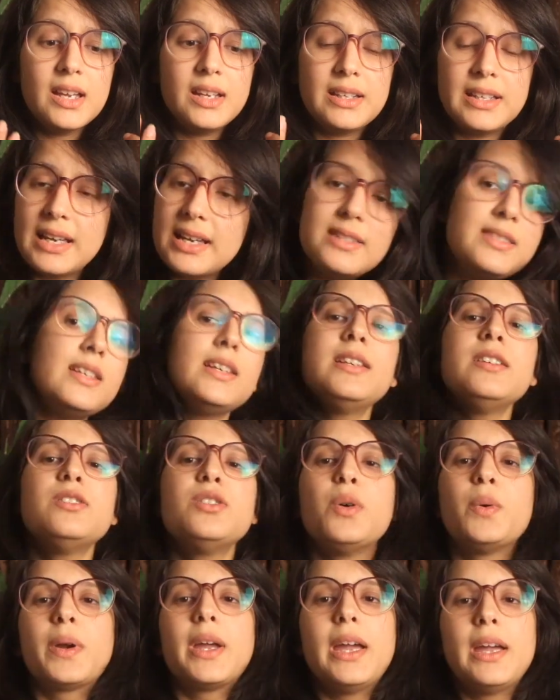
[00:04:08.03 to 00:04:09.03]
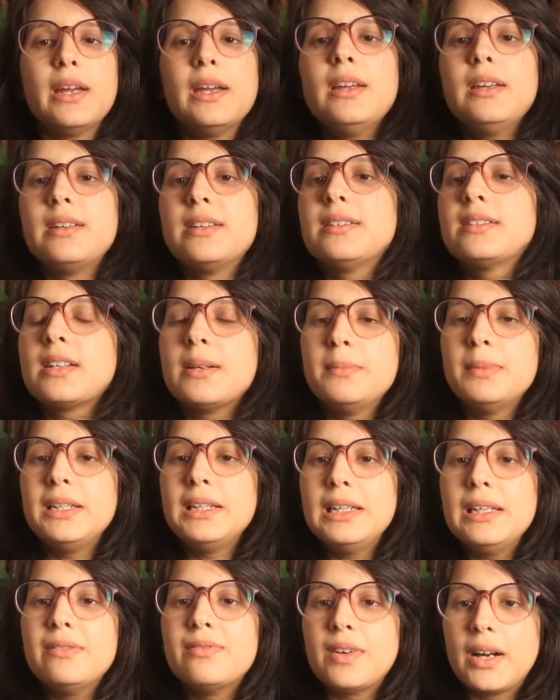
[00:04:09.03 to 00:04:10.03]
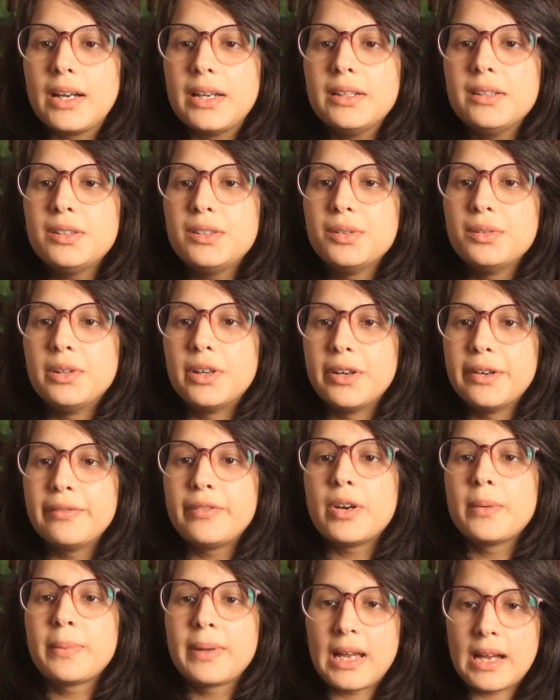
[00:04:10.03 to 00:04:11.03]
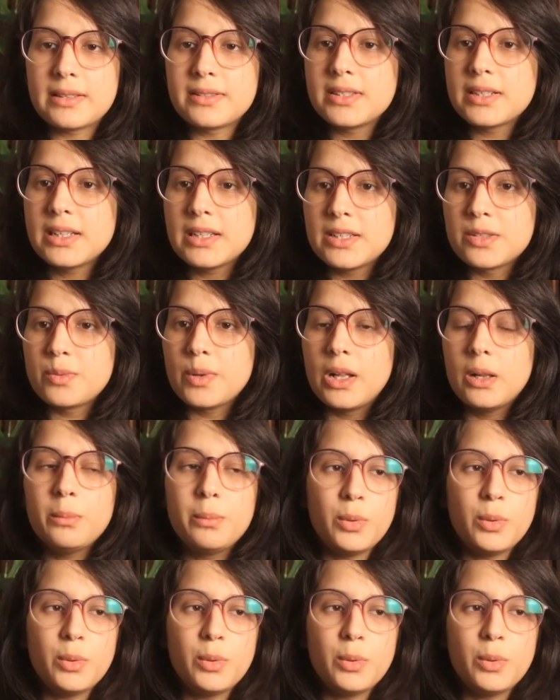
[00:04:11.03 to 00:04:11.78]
Yes, it is okay. It is completely fine to learn from Katzung as well.